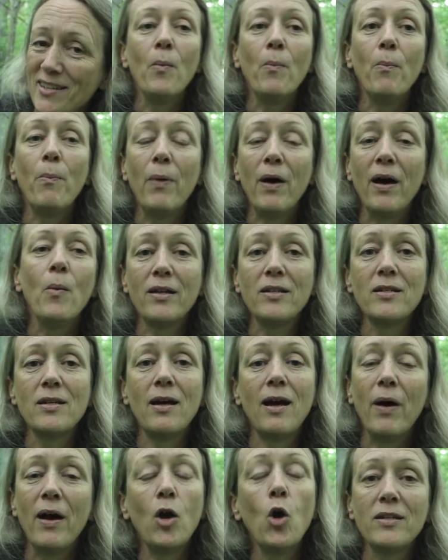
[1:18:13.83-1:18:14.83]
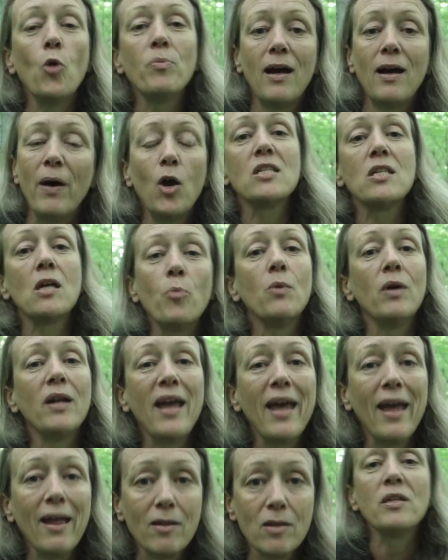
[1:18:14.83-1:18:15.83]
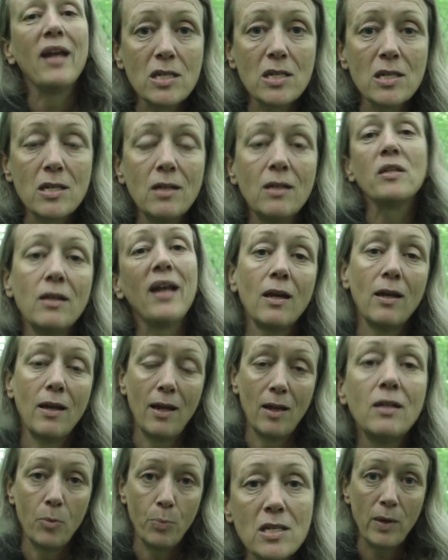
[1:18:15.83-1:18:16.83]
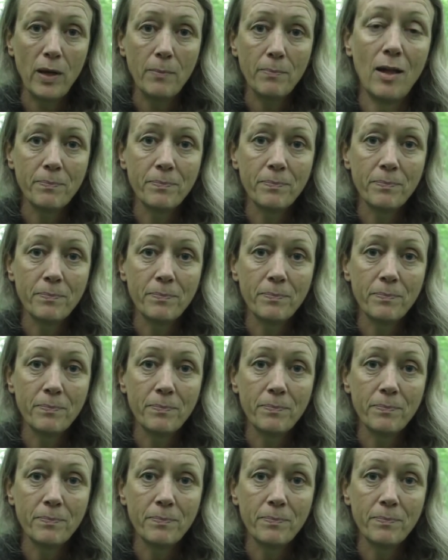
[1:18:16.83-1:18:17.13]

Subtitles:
but I hope that someone else can help me.